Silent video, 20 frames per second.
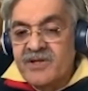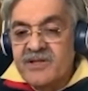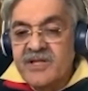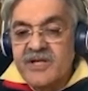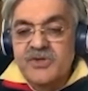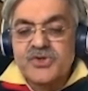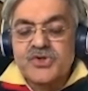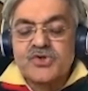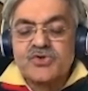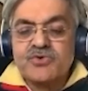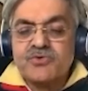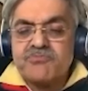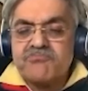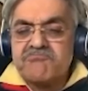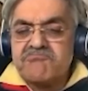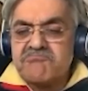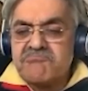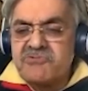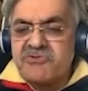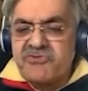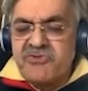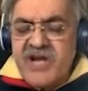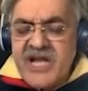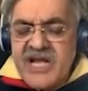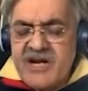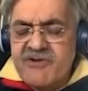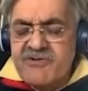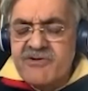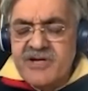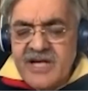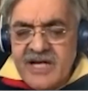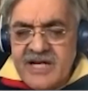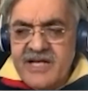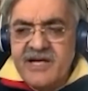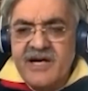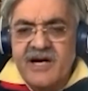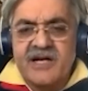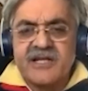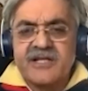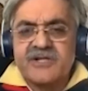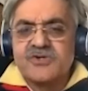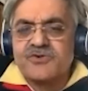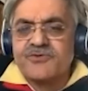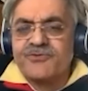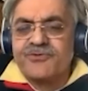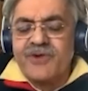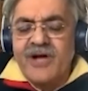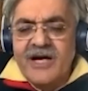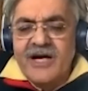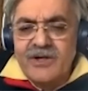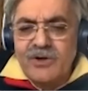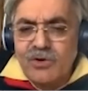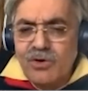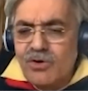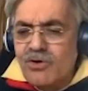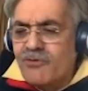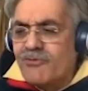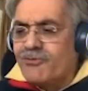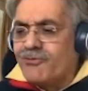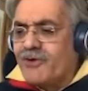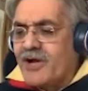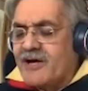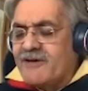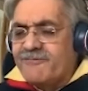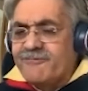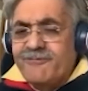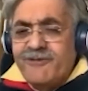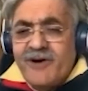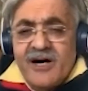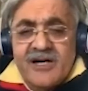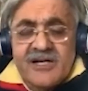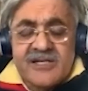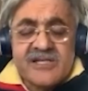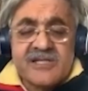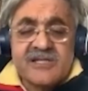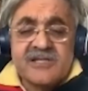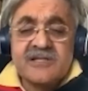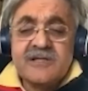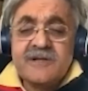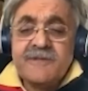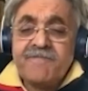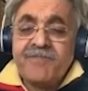They used to train really hard. They used to fly low, fly fast.